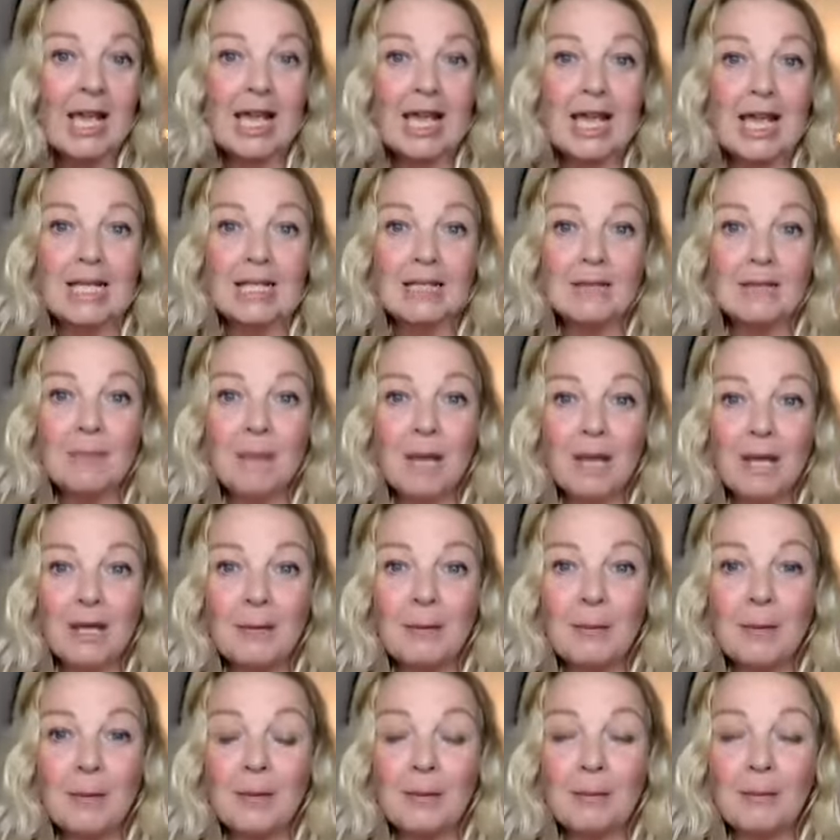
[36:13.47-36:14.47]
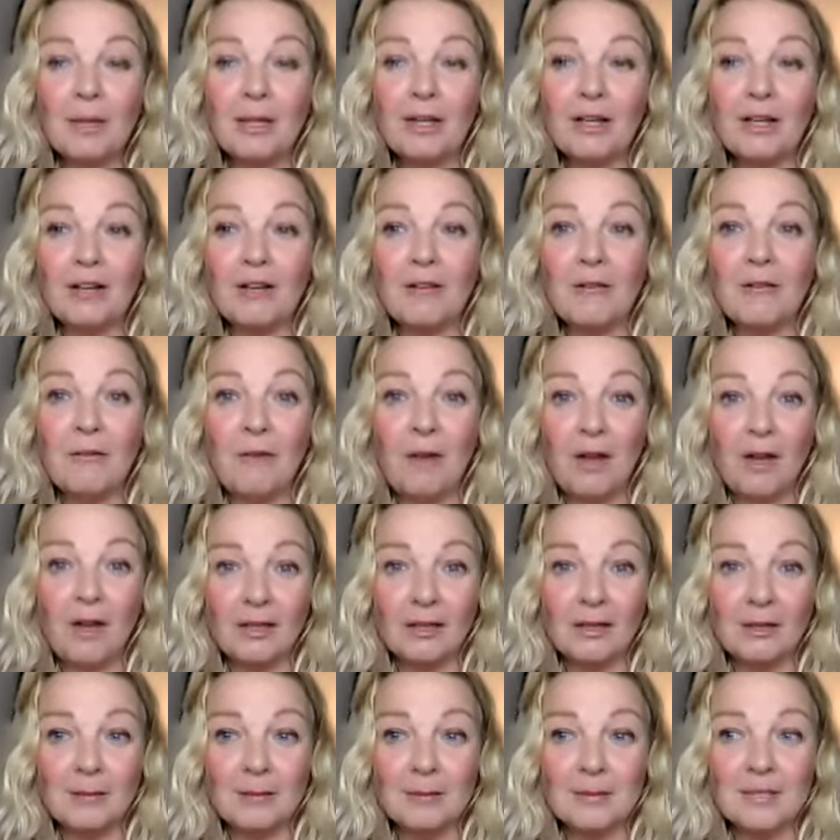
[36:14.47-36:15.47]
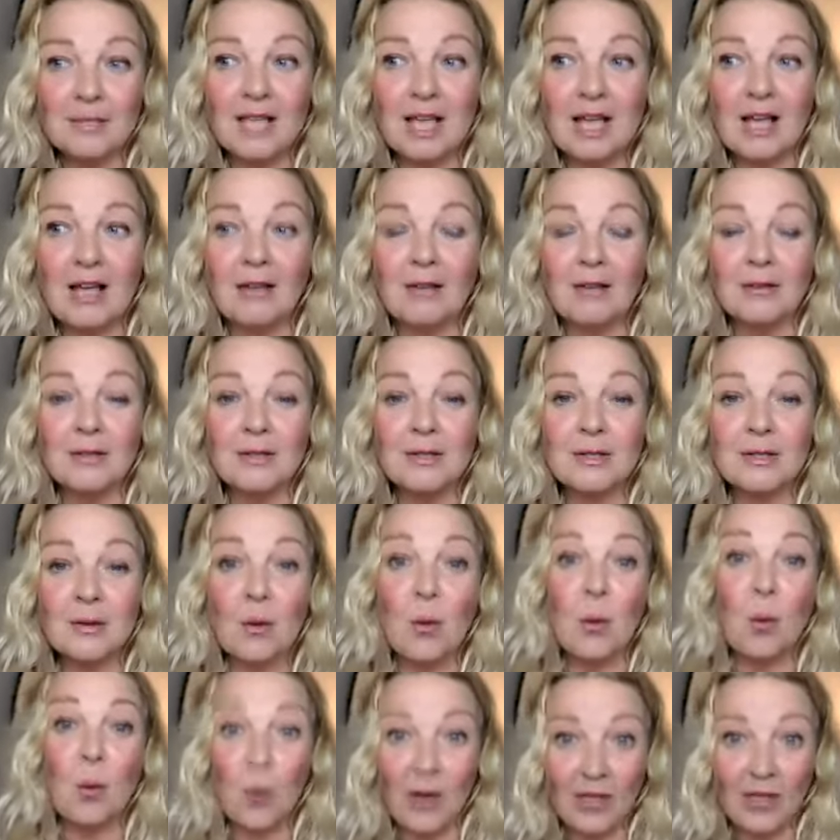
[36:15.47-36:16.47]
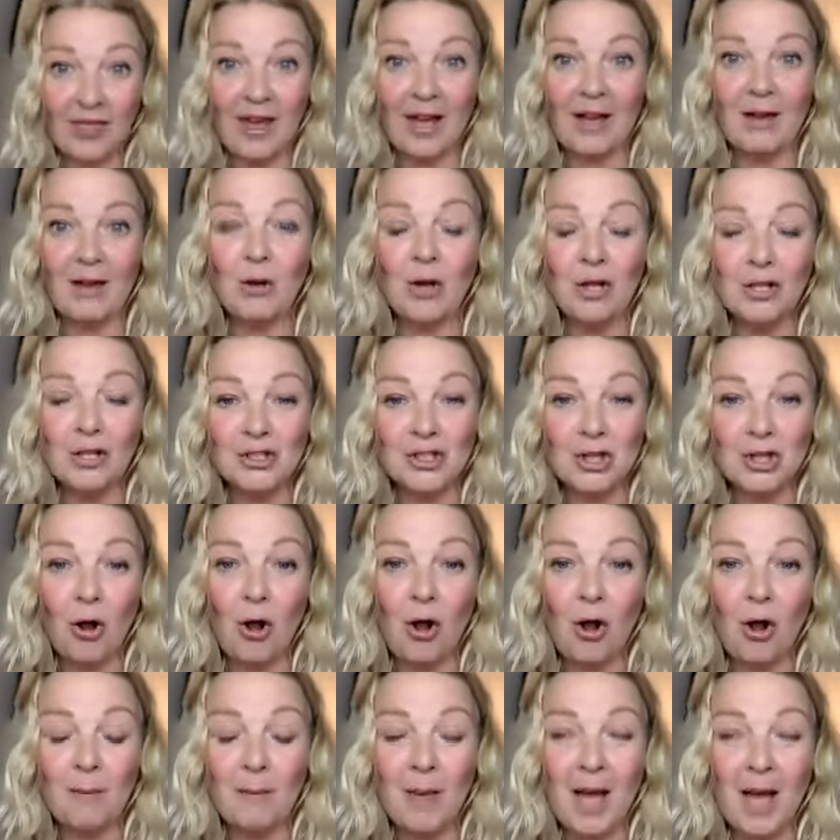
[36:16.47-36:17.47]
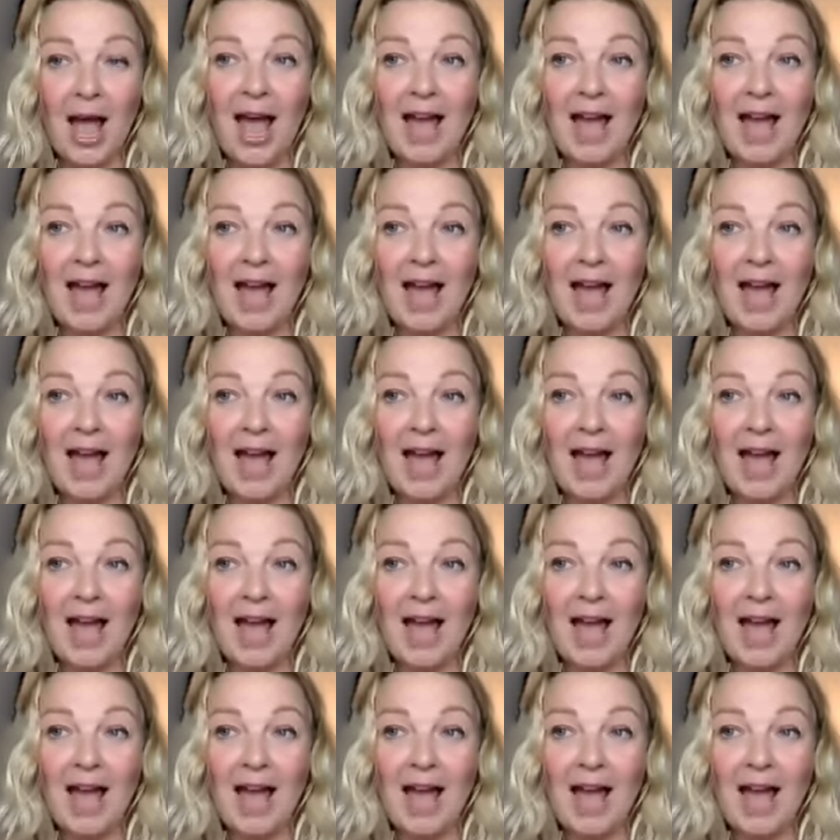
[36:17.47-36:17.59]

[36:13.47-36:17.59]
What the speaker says: is many people are going to find themselves without a job.